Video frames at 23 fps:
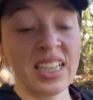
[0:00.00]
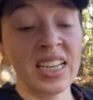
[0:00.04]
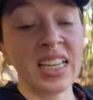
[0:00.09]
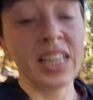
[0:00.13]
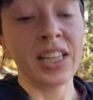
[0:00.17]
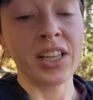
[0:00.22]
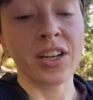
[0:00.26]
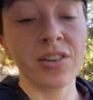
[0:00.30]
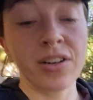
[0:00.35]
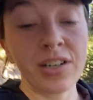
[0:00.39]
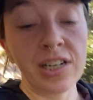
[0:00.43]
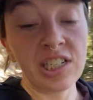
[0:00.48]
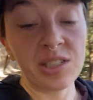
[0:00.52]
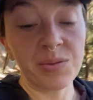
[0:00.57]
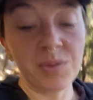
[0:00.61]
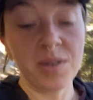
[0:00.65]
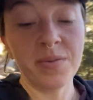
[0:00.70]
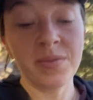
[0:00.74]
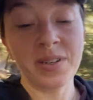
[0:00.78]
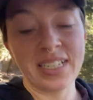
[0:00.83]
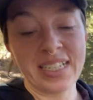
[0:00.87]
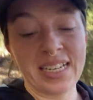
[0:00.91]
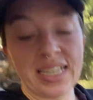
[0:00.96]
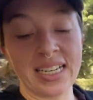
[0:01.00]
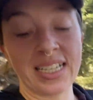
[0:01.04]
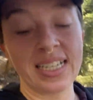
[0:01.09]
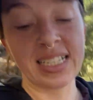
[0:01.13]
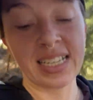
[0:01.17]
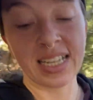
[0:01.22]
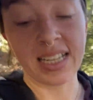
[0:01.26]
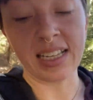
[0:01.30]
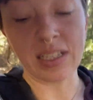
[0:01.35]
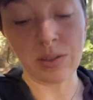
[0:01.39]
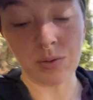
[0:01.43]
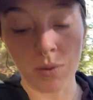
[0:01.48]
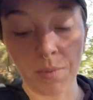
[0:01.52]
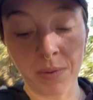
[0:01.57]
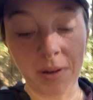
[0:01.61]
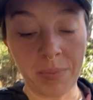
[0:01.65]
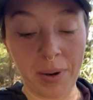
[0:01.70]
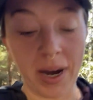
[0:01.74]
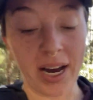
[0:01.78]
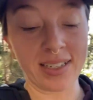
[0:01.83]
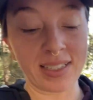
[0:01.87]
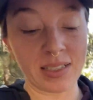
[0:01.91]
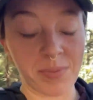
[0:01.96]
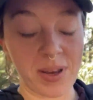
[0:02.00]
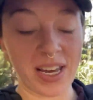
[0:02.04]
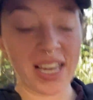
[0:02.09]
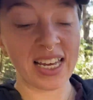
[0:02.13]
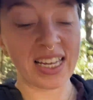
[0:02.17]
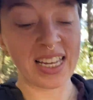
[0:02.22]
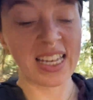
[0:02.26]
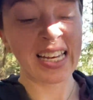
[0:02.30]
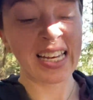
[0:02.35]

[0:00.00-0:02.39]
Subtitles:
The cringe moment is that this woman passed me